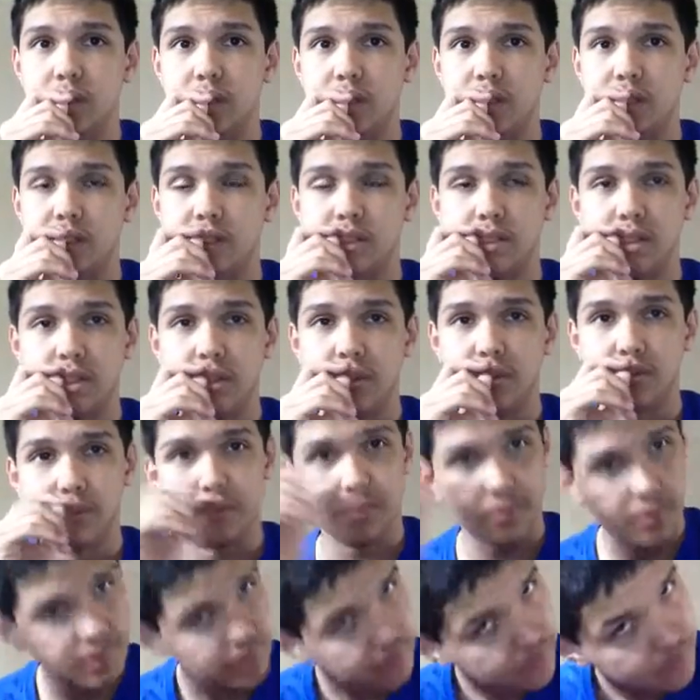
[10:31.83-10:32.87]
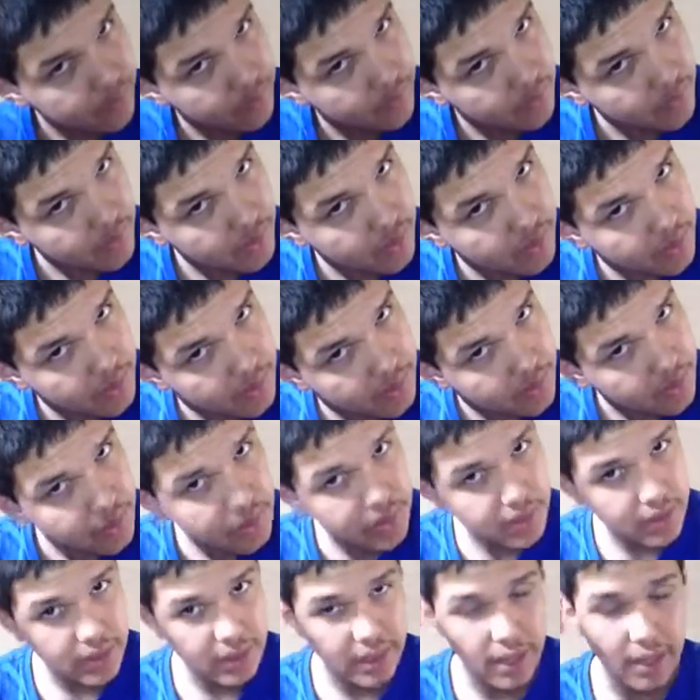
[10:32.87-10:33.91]
Yeah, so
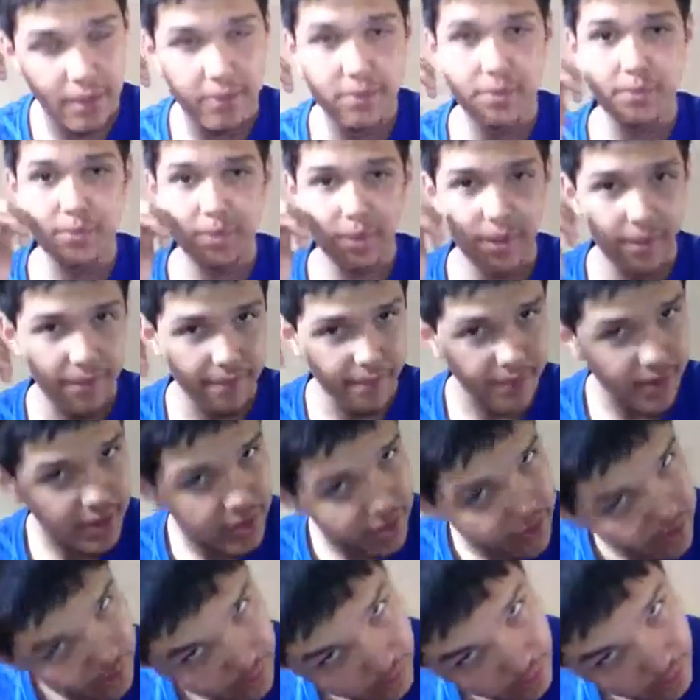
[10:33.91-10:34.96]
yeah, it was a pretty vicious